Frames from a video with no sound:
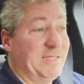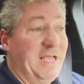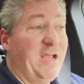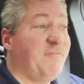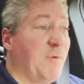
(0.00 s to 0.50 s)
at
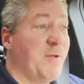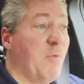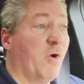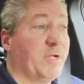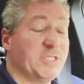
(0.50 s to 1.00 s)
the halfway
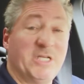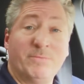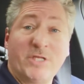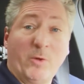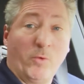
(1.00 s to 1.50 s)
mark, it
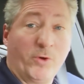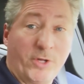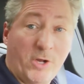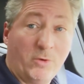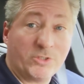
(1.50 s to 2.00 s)
seems like we're
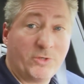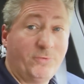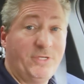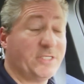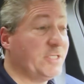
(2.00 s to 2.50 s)
going to go a
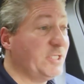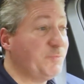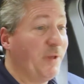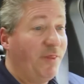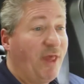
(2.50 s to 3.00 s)
certain
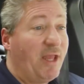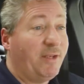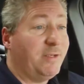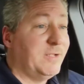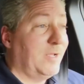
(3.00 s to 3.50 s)
distance, but
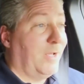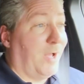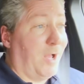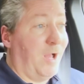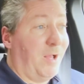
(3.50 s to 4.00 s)
then
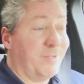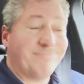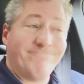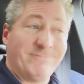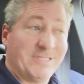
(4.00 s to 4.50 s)

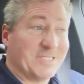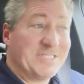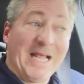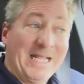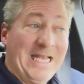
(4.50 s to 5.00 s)
the
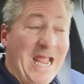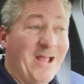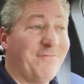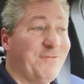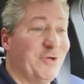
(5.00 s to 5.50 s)
second
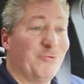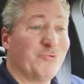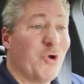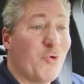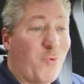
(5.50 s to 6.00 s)
half, you
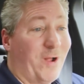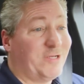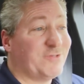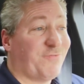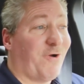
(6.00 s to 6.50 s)
don't go
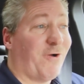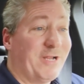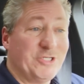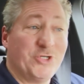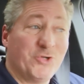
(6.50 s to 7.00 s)
quite as
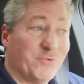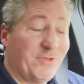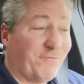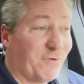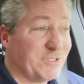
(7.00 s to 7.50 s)
far as you do
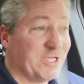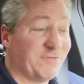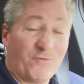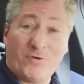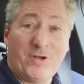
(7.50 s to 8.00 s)
in the first
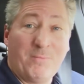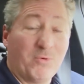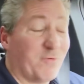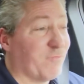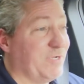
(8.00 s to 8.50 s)
half for a
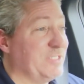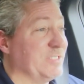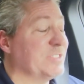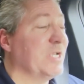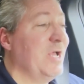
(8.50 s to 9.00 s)
number of
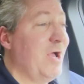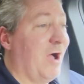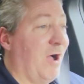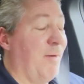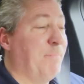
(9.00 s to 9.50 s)
reasons.
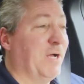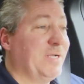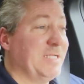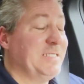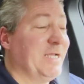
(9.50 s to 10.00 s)

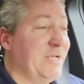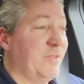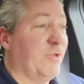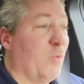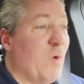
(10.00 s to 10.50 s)
But I tell
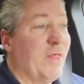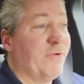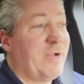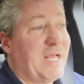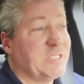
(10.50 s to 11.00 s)
you, the
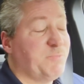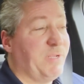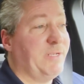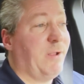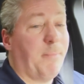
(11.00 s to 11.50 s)
weather has
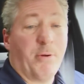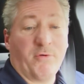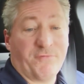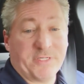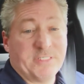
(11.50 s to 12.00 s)
been
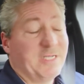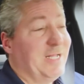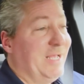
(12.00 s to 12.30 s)
perfect.